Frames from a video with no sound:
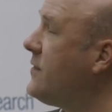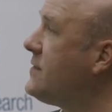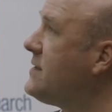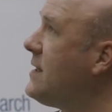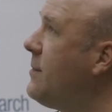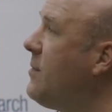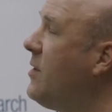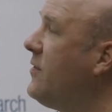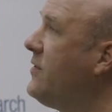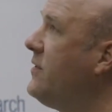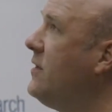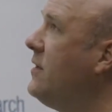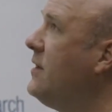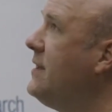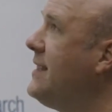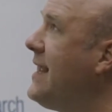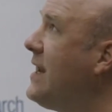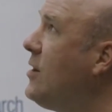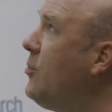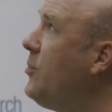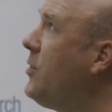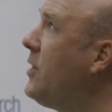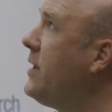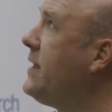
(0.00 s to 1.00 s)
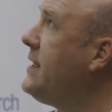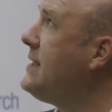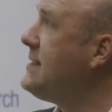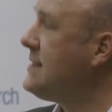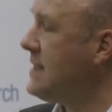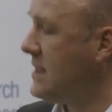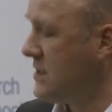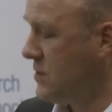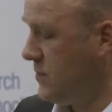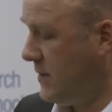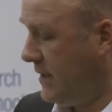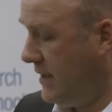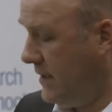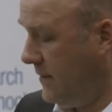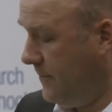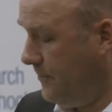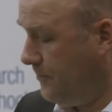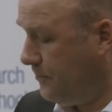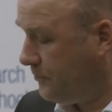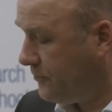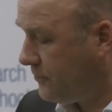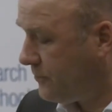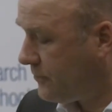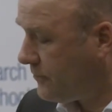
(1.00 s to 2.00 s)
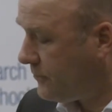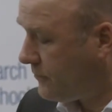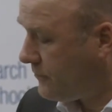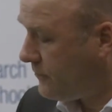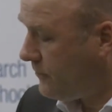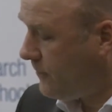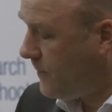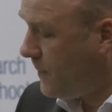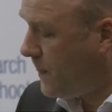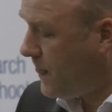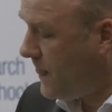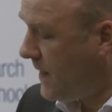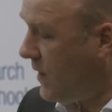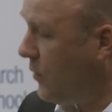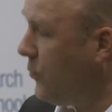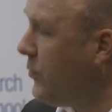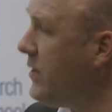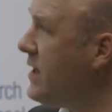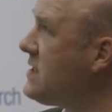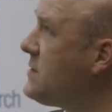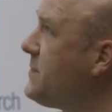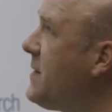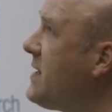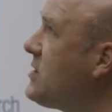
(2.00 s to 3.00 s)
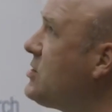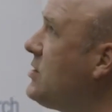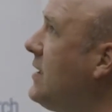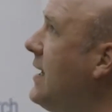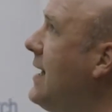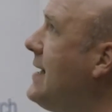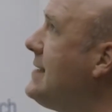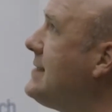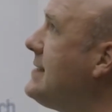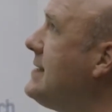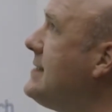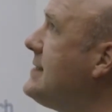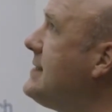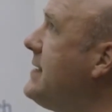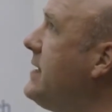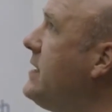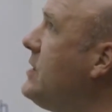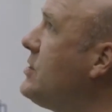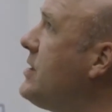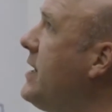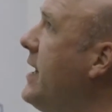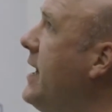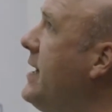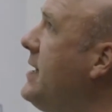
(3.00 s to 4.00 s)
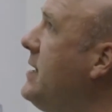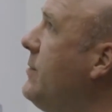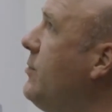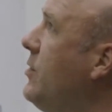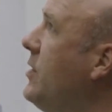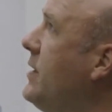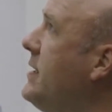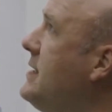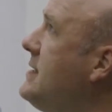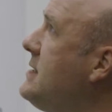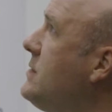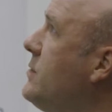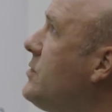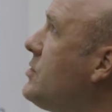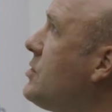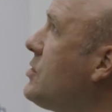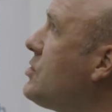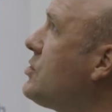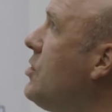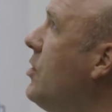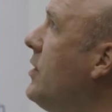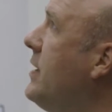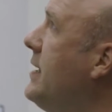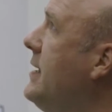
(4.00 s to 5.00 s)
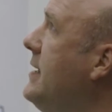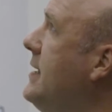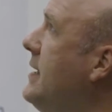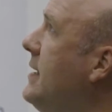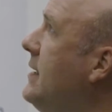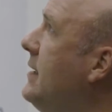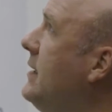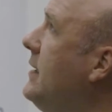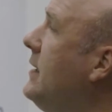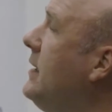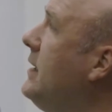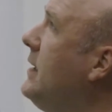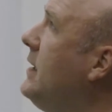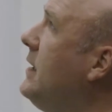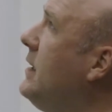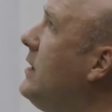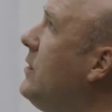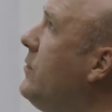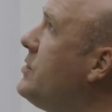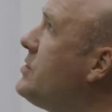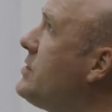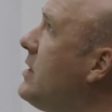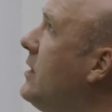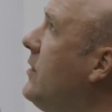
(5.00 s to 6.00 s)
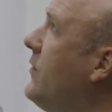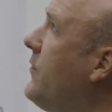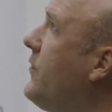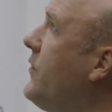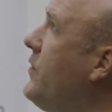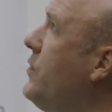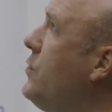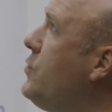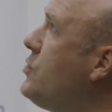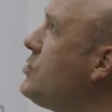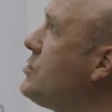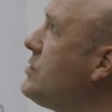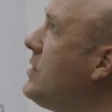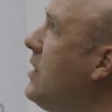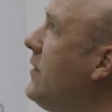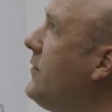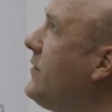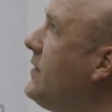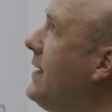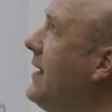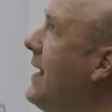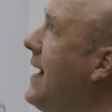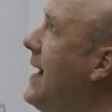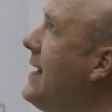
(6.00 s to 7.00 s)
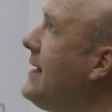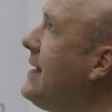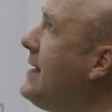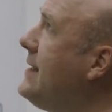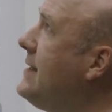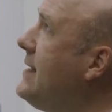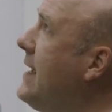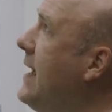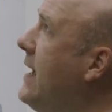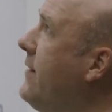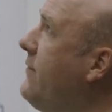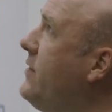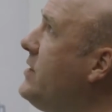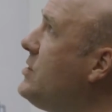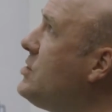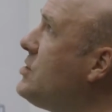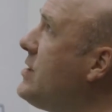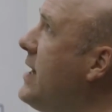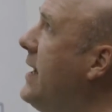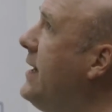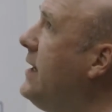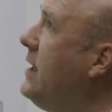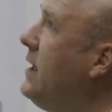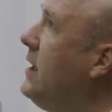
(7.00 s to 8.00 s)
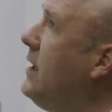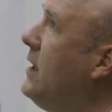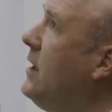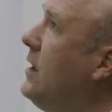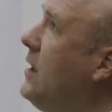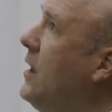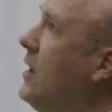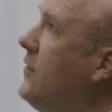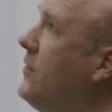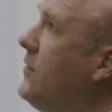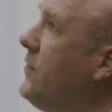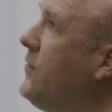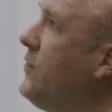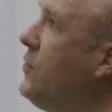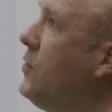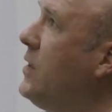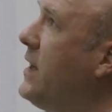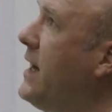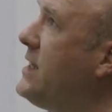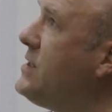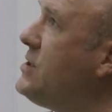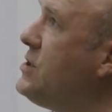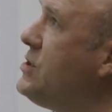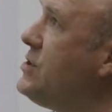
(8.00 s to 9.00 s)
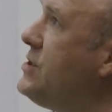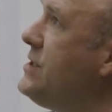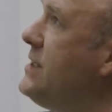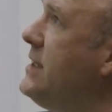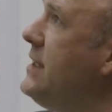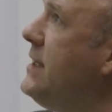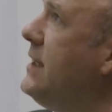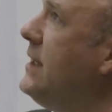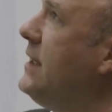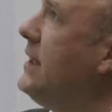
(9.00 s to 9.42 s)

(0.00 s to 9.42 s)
some of the nanobodies as well. We are specialized in single-chain antibodies, which are shown here, which are a fusion of the light and the heavy chain of a full IgG